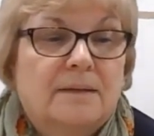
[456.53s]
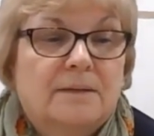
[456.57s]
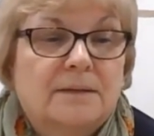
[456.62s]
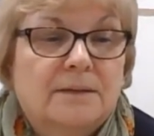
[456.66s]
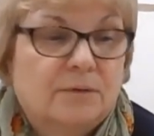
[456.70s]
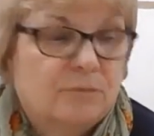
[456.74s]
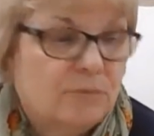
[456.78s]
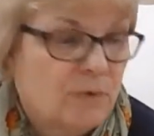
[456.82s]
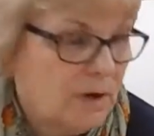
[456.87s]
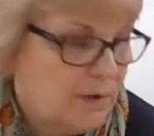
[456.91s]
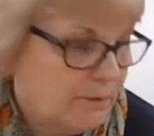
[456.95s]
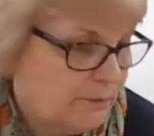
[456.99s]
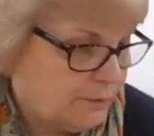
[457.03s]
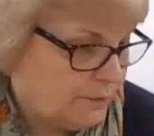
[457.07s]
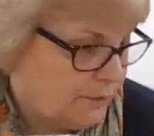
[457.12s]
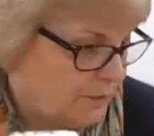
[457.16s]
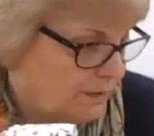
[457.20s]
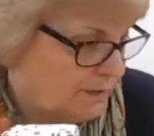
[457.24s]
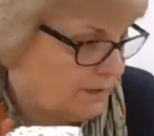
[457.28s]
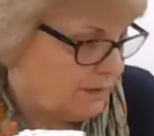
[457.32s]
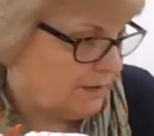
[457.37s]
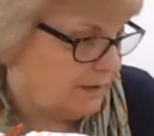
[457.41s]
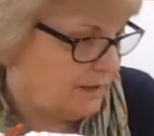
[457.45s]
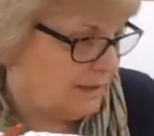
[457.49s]
So rather
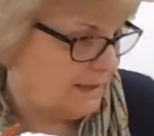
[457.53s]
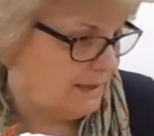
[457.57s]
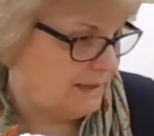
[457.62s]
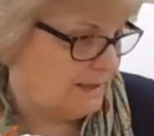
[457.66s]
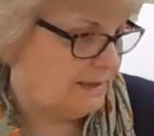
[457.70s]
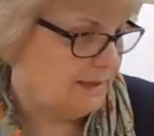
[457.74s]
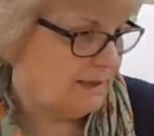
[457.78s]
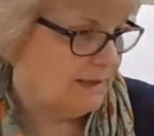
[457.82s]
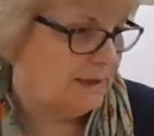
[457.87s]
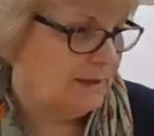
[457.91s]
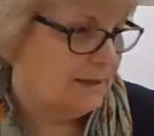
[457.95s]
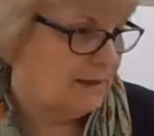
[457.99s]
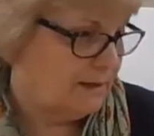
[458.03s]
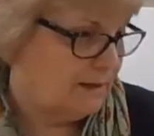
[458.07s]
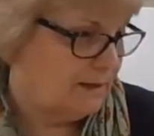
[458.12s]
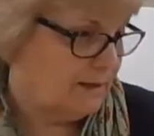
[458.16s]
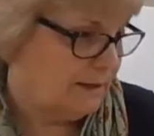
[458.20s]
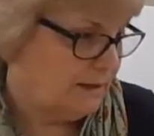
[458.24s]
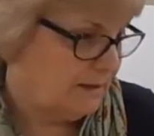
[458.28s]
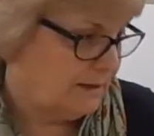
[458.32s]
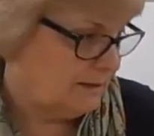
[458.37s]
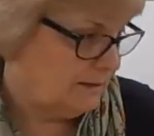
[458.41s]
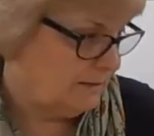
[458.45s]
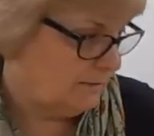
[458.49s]
than the,
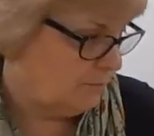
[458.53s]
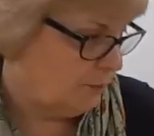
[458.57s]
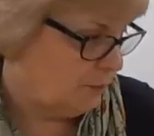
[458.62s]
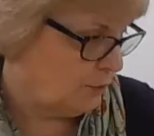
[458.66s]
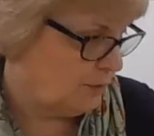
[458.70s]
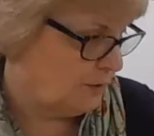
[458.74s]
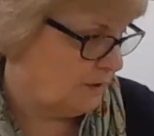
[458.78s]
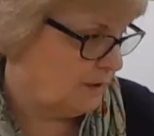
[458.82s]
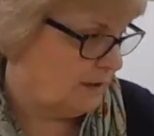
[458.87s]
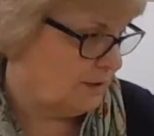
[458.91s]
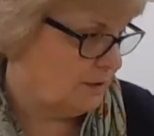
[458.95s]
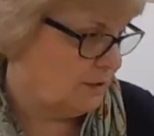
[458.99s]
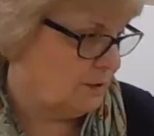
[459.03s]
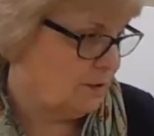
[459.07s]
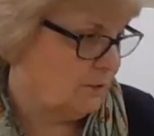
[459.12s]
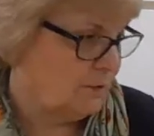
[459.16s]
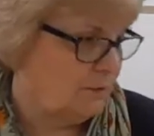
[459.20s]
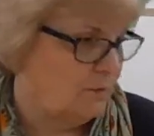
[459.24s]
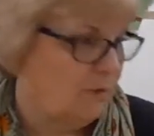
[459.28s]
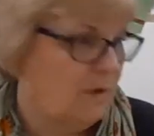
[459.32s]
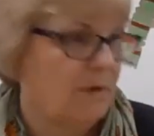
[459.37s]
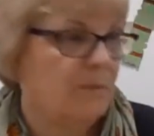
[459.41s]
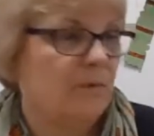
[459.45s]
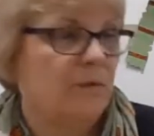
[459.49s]
what did I
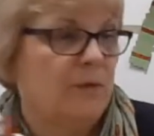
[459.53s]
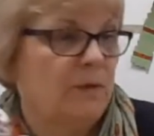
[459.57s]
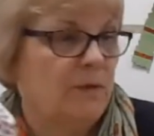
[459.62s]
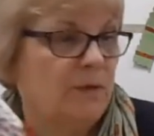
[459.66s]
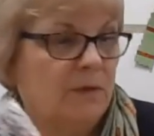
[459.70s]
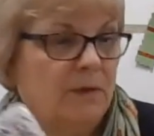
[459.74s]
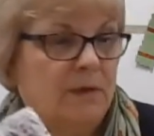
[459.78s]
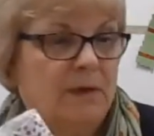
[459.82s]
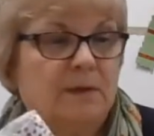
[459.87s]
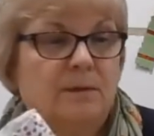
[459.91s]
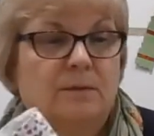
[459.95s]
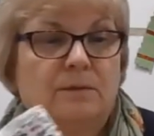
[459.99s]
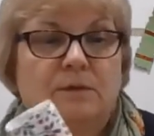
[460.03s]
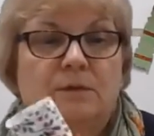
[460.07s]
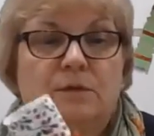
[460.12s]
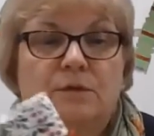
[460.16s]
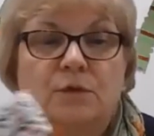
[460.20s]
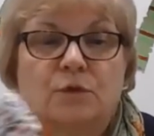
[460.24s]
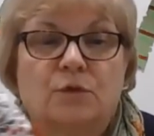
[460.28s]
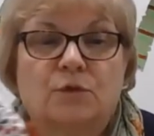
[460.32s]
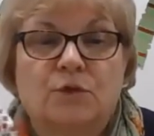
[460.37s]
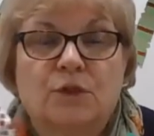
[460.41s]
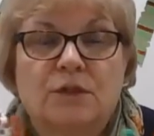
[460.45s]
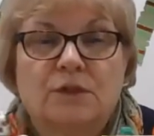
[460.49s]
do? Rather than the
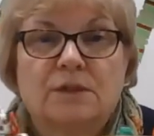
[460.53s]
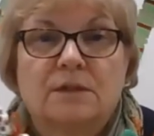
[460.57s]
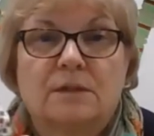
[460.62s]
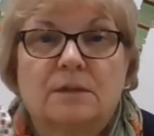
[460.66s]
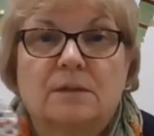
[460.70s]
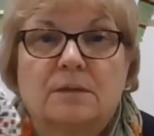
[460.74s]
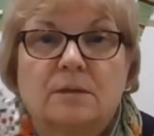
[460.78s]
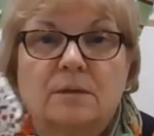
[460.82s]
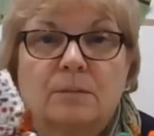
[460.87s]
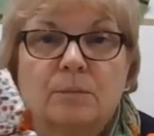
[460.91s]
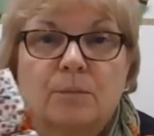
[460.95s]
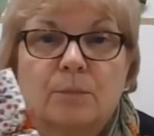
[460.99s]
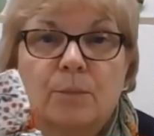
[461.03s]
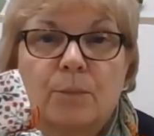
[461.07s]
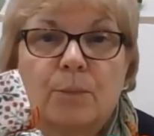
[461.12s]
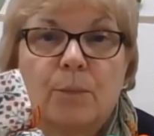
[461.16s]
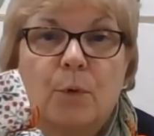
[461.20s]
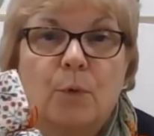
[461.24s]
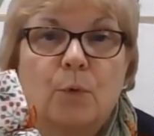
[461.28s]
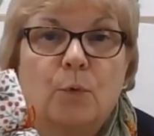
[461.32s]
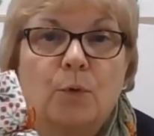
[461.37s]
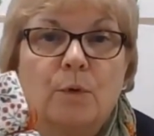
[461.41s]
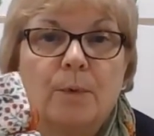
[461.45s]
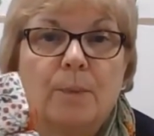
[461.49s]
just
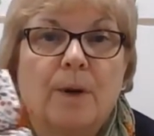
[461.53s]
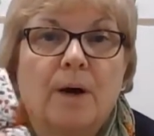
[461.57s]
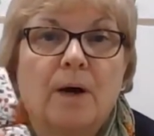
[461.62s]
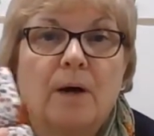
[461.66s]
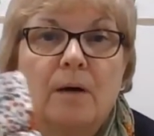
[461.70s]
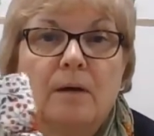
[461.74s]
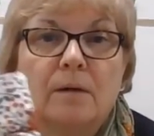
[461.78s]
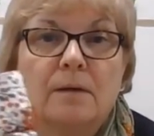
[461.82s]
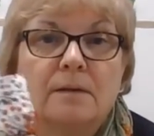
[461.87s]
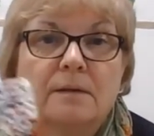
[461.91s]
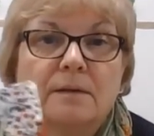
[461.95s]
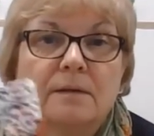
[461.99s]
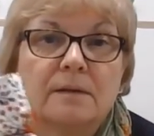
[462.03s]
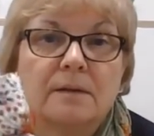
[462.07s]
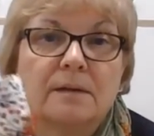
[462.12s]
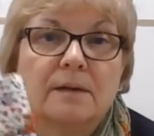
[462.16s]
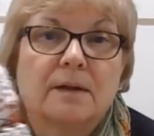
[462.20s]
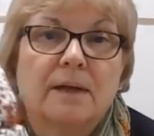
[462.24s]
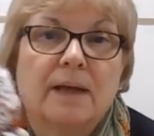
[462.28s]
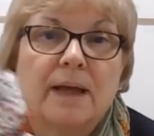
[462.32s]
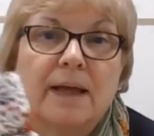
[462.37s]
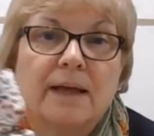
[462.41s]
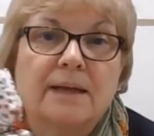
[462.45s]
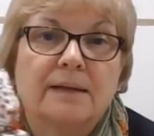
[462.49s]
pulled apart
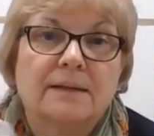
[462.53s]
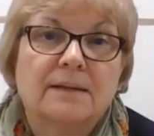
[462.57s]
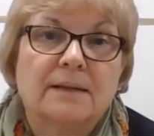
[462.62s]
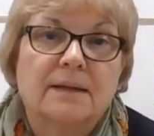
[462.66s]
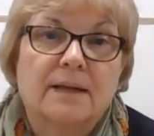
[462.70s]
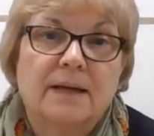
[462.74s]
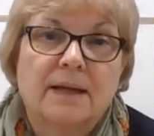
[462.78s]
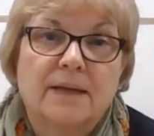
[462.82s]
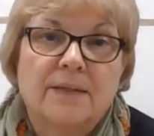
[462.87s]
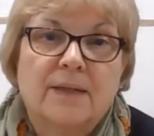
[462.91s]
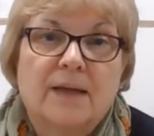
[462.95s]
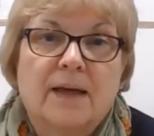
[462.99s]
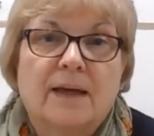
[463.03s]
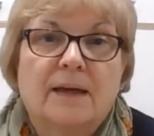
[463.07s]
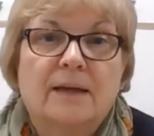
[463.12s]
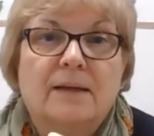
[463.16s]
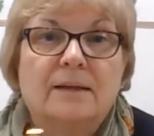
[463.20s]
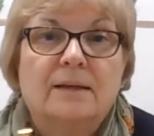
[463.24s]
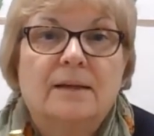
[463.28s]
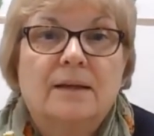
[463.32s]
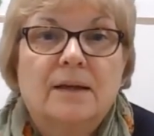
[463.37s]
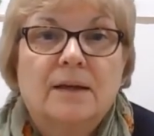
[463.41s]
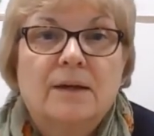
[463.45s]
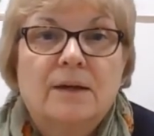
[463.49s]
end like that,
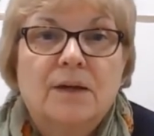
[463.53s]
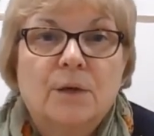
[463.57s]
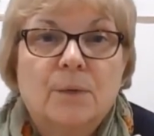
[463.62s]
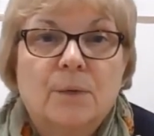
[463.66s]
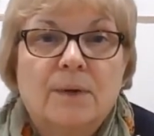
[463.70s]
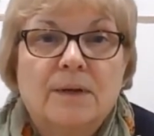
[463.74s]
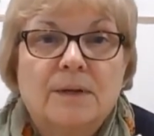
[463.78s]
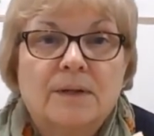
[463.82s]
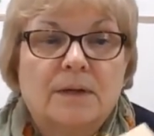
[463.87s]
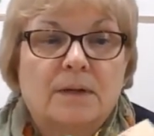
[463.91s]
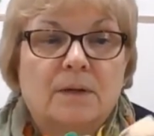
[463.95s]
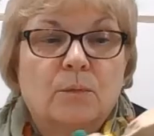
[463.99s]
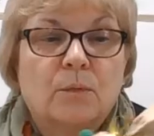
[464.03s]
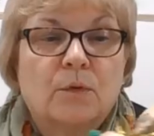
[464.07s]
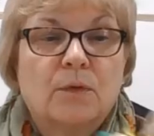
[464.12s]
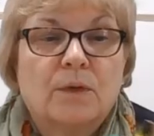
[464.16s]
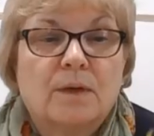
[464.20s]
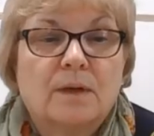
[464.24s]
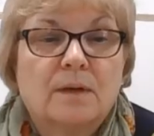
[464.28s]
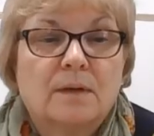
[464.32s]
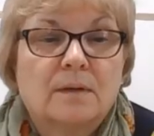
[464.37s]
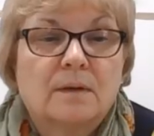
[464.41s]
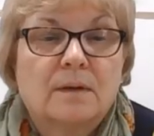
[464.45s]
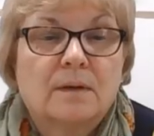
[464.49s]
you end up with
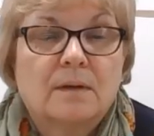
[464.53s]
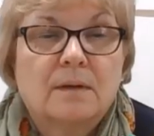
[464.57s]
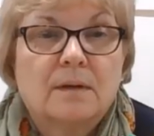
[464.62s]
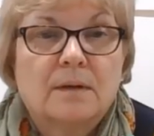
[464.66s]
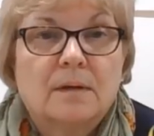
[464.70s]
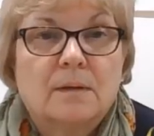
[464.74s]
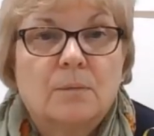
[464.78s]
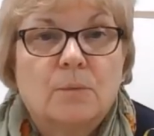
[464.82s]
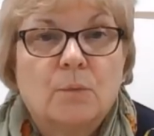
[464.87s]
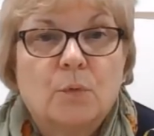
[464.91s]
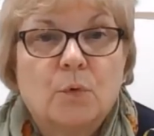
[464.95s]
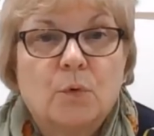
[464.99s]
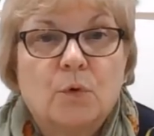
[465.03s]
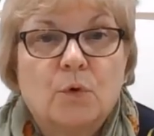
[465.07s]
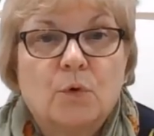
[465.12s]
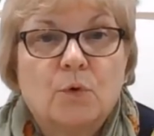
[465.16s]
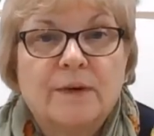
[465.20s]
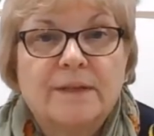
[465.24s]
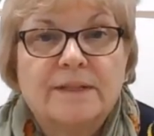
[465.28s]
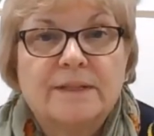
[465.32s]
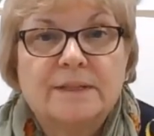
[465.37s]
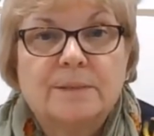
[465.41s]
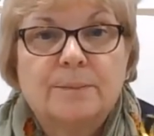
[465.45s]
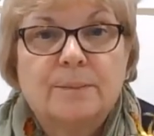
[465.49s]
a more
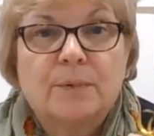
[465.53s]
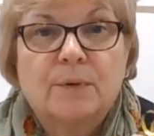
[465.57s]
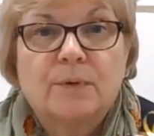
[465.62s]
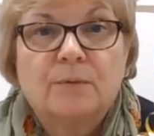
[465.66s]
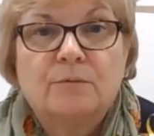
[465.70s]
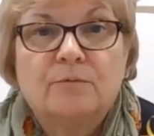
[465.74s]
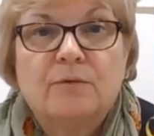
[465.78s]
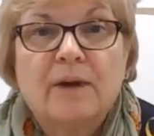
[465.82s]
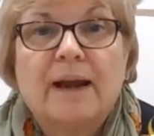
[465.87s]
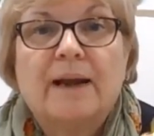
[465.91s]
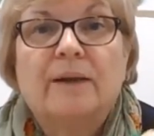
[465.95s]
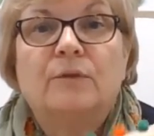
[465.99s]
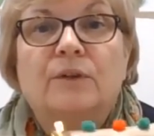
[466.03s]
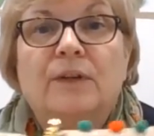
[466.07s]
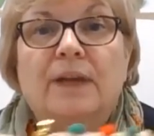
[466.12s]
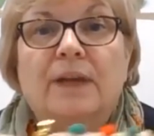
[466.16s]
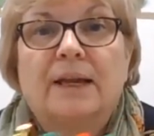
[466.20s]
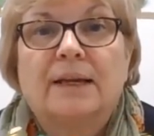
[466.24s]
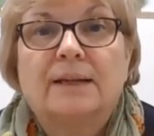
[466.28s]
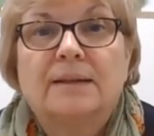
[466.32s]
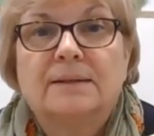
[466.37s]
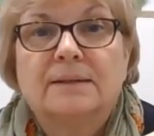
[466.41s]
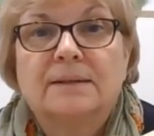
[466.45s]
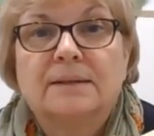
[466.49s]
crisp round
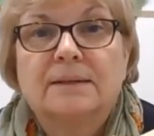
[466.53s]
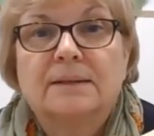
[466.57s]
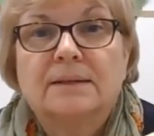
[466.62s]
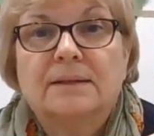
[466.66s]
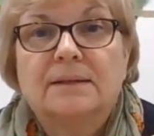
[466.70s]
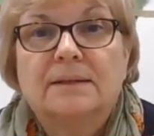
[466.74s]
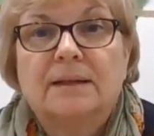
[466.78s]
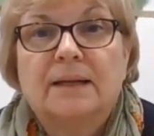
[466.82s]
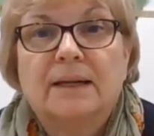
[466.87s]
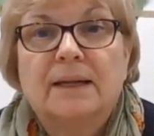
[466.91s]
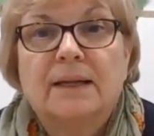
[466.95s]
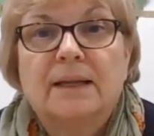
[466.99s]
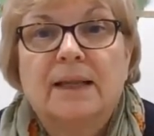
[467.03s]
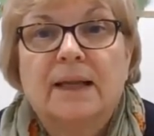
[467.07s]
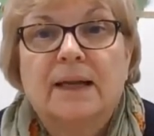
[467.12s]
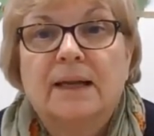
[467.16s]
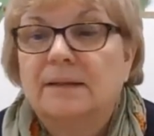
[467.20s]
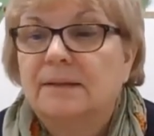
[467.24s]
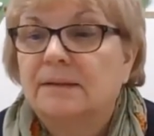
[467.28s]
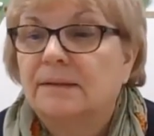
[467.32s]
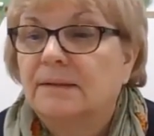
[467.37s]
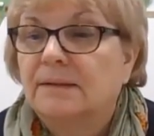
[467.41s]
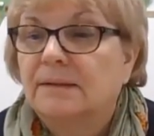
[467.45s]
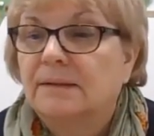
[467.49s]
end like that.